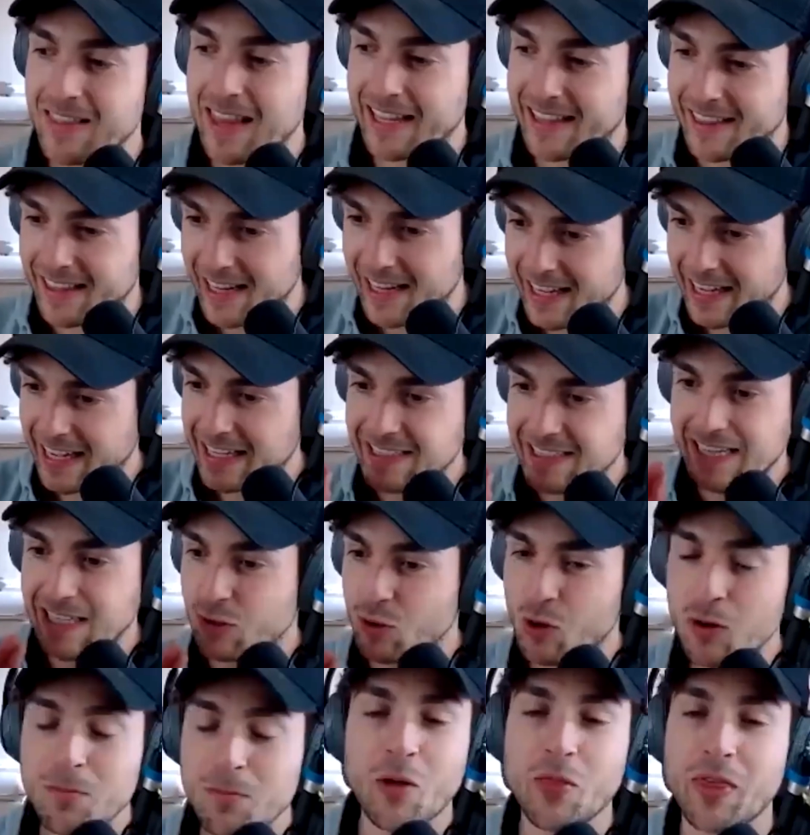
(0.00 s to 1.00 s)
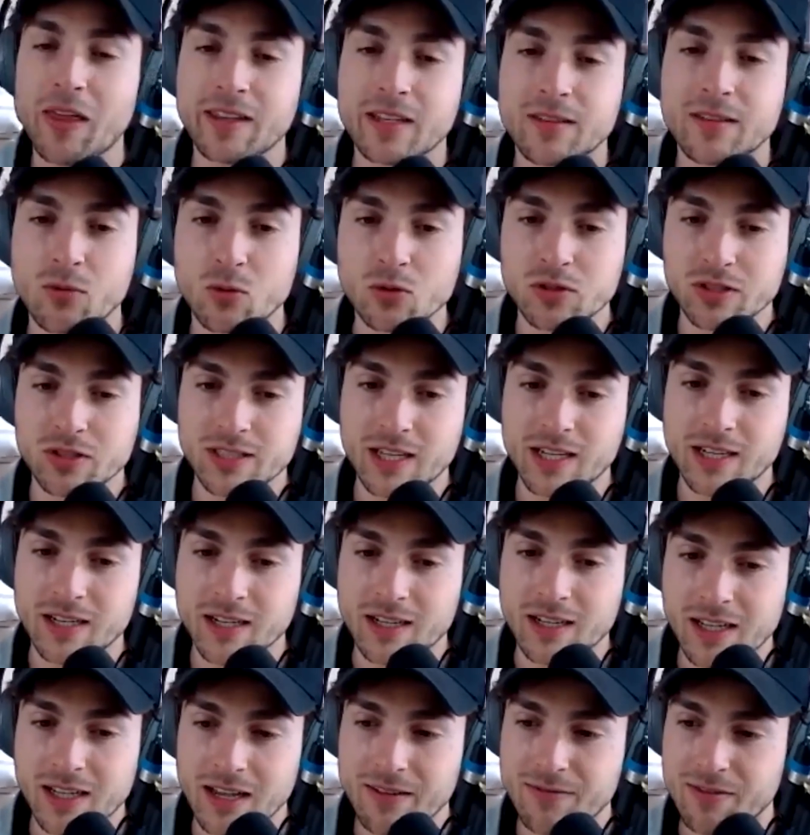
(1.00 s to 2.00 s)
Like it's all about that default
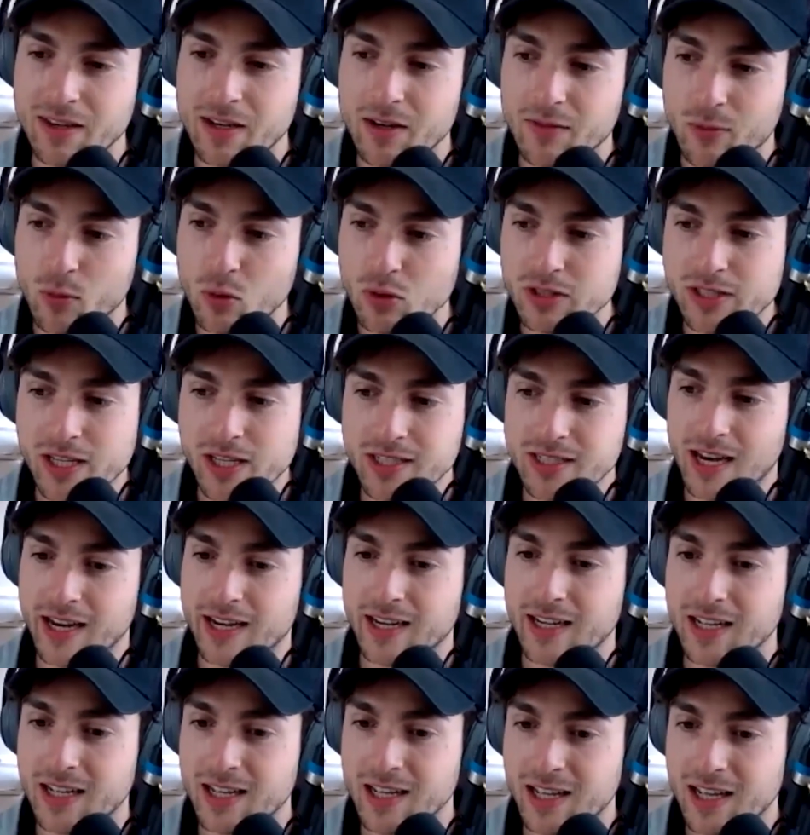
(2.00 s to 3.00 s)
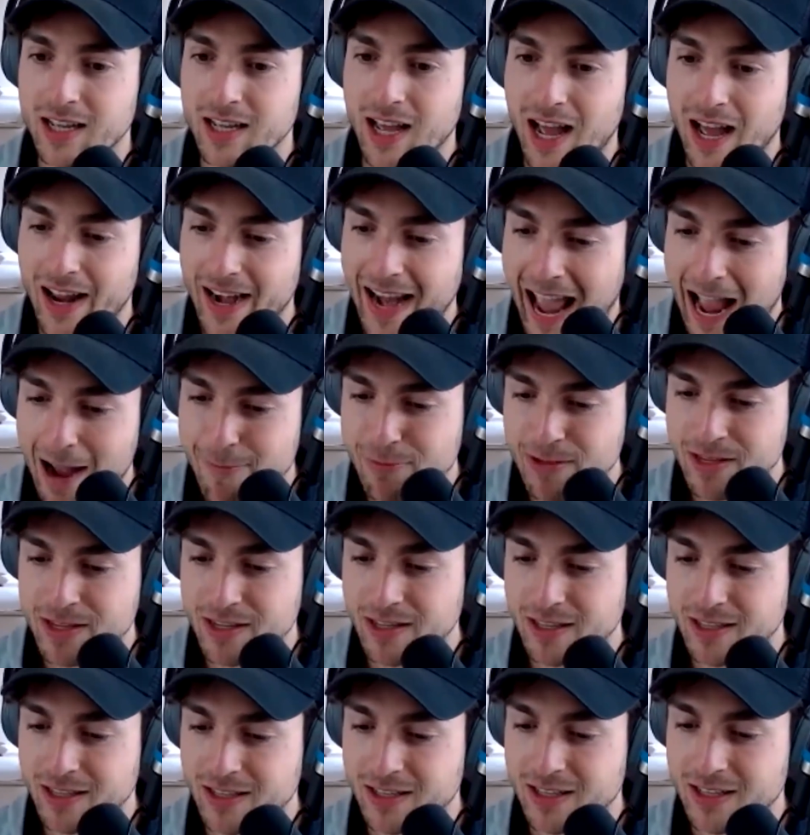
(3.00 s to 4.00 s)
state. If the default state is like
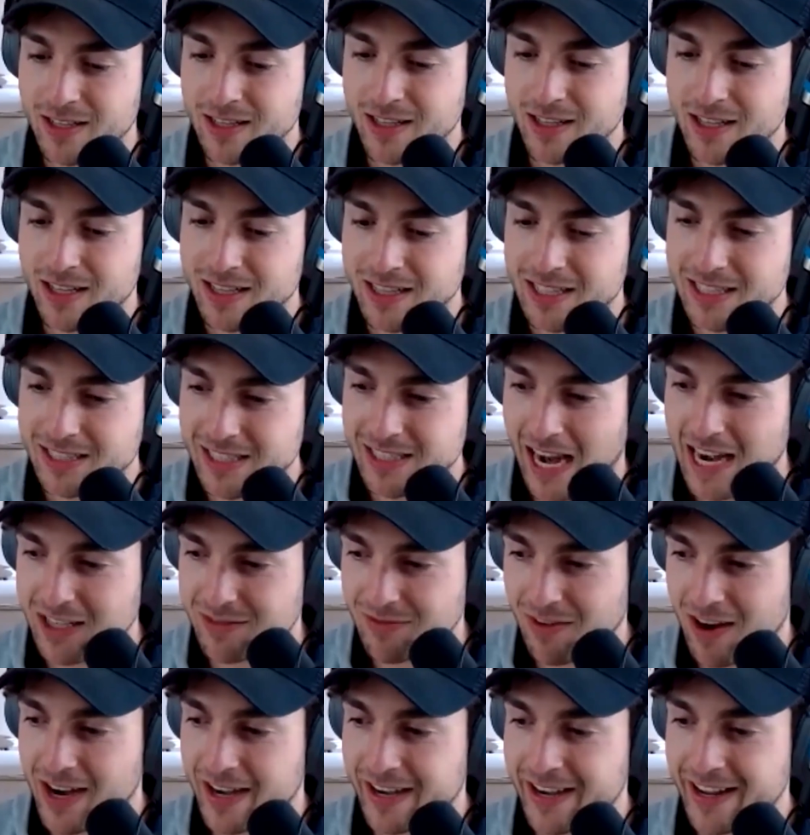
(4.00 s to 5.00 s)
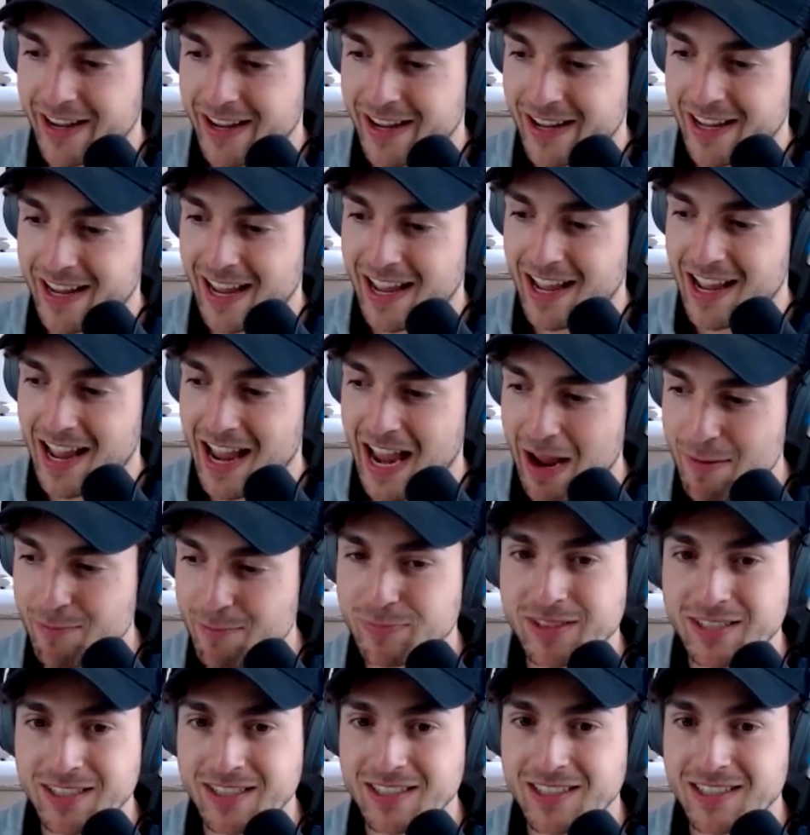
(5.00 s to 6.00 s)
unhappy, dissatisfied,
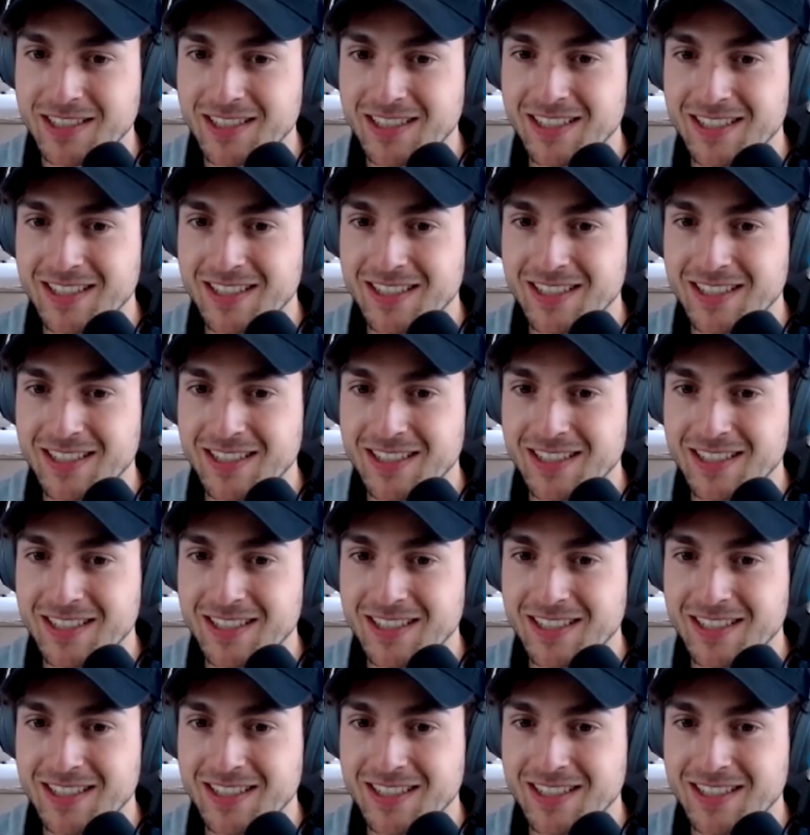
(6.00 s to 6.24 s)
empty.